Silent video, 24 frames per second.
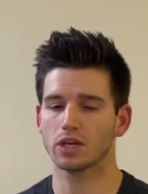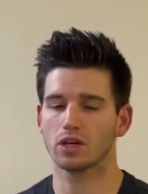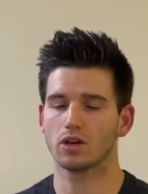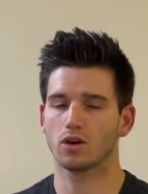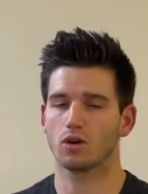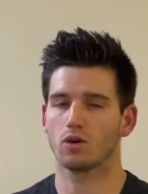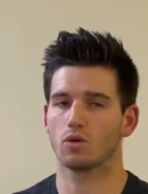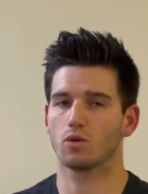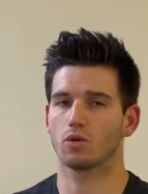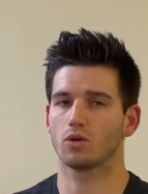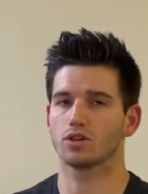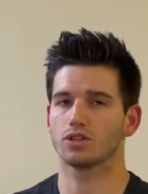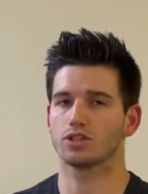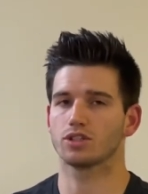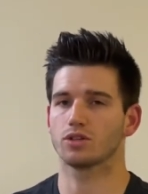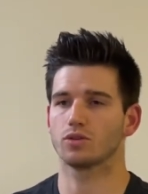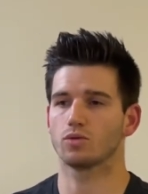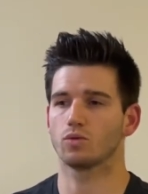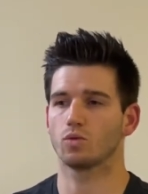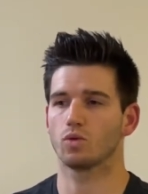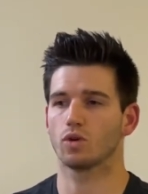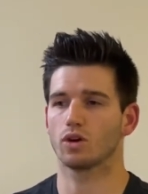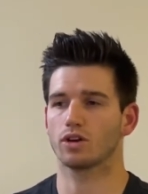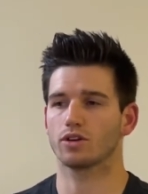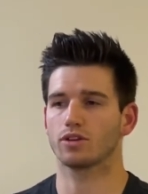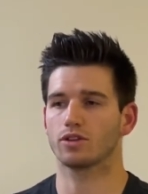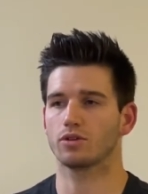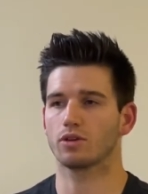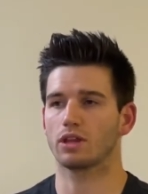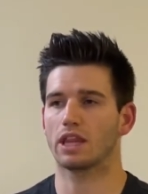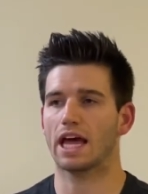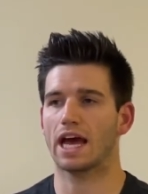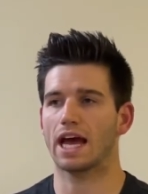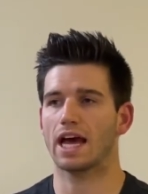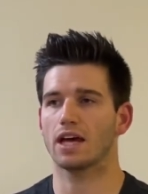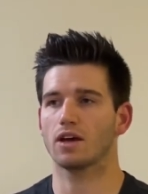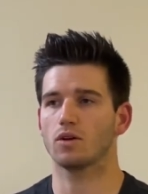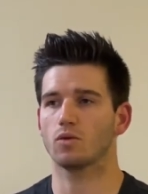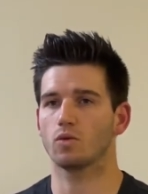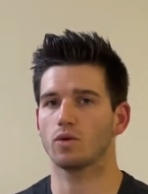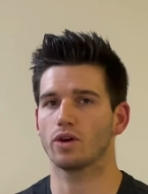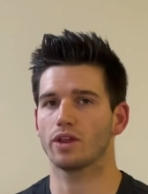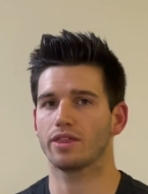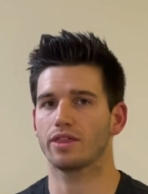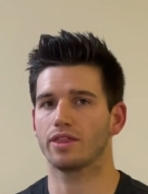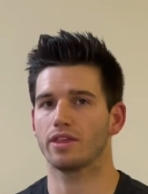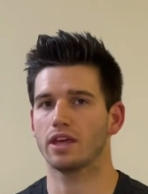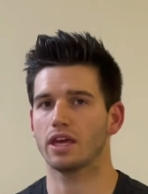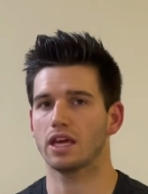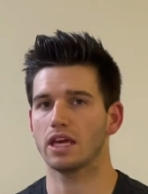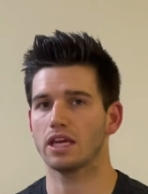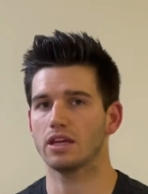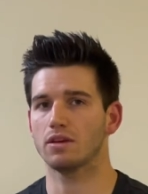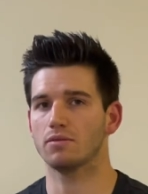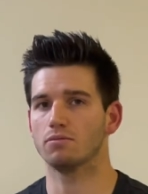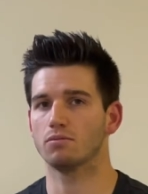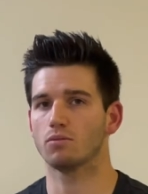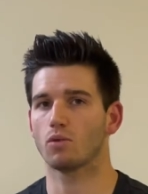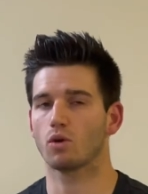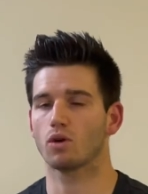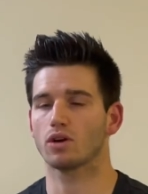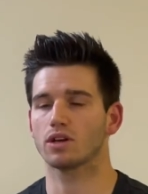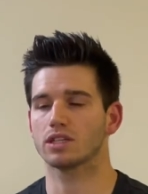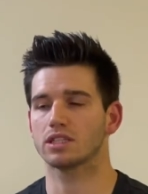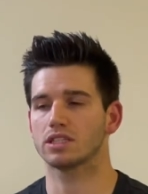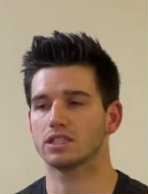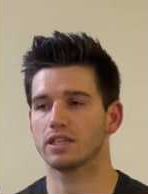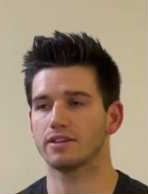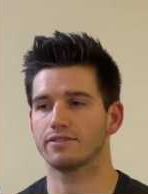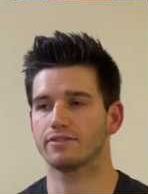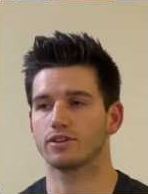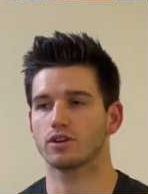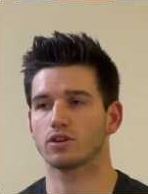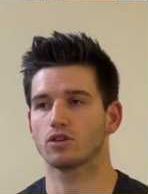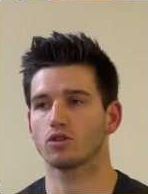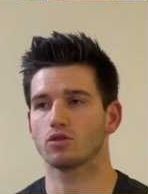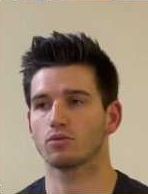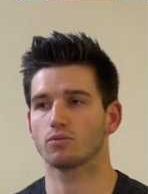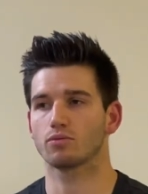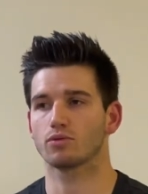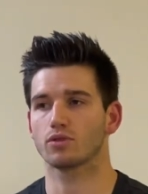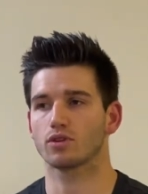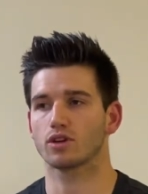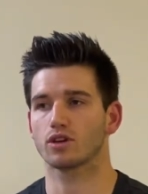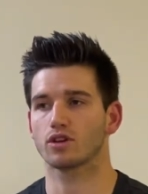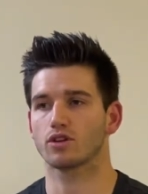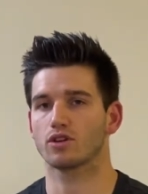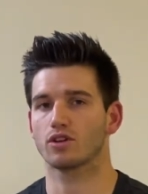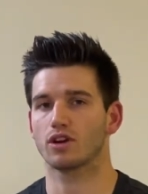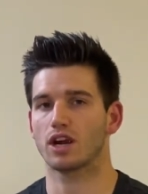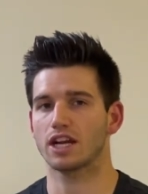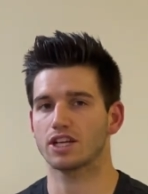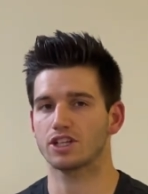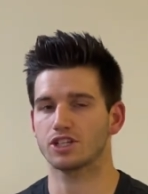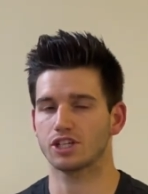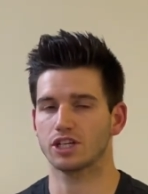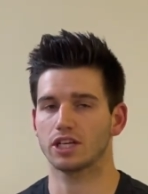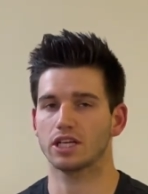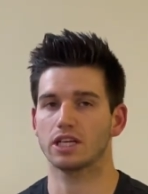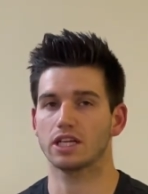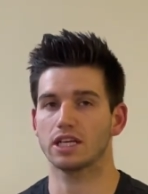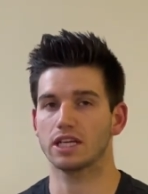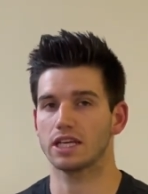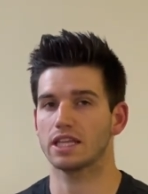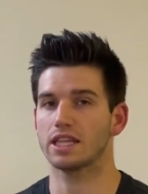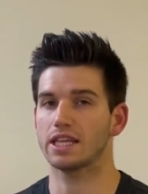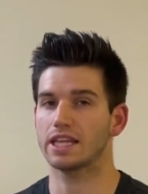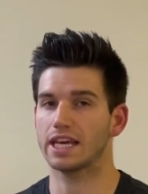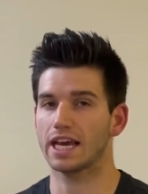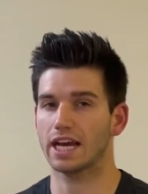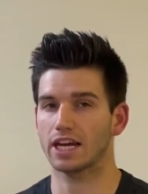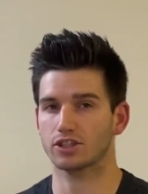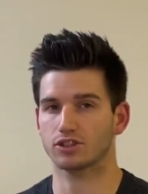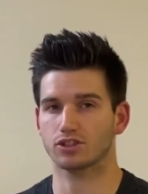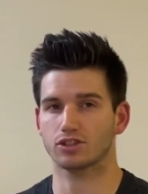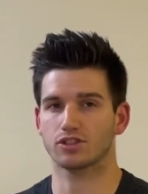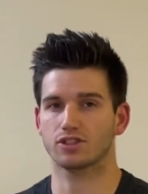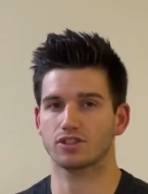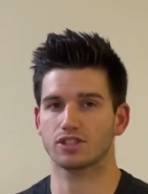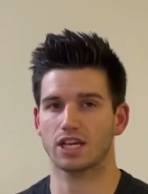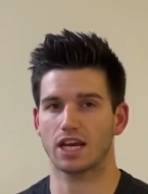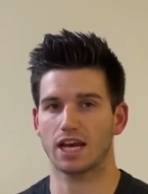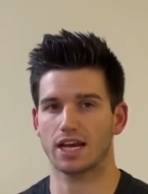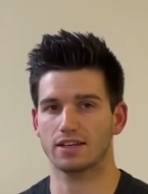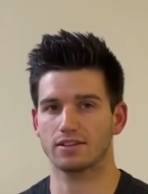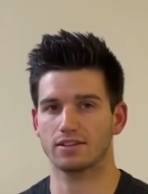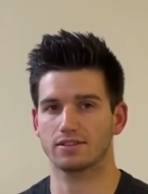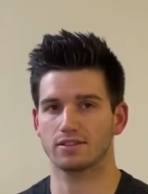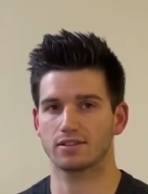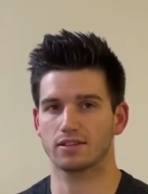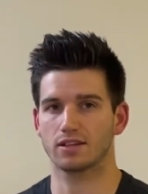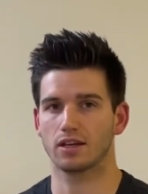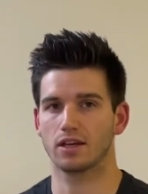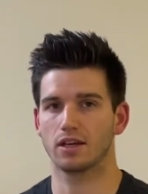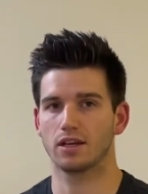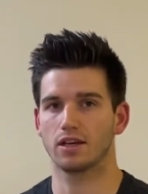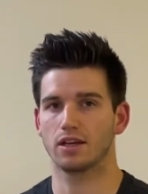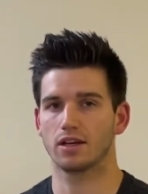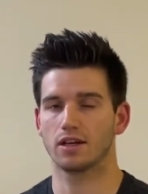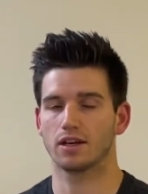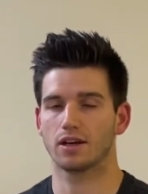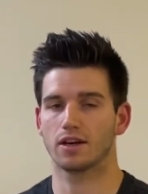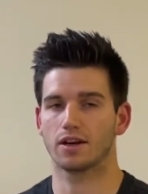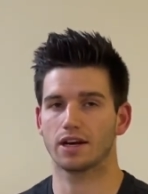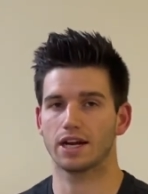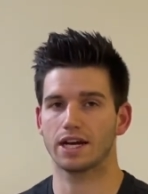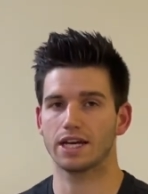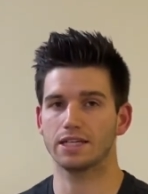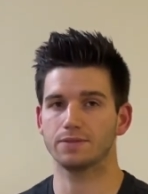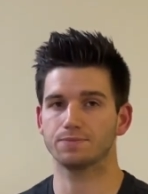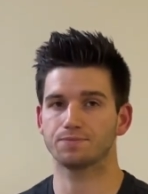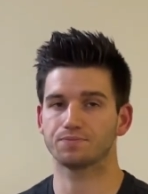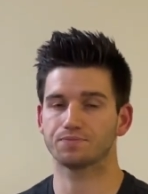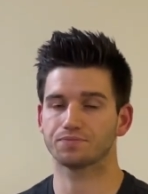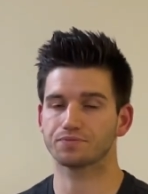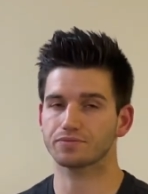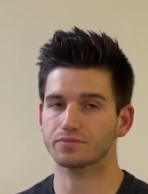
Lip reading: or to work through that with a more difficult progression in the exercise. All right.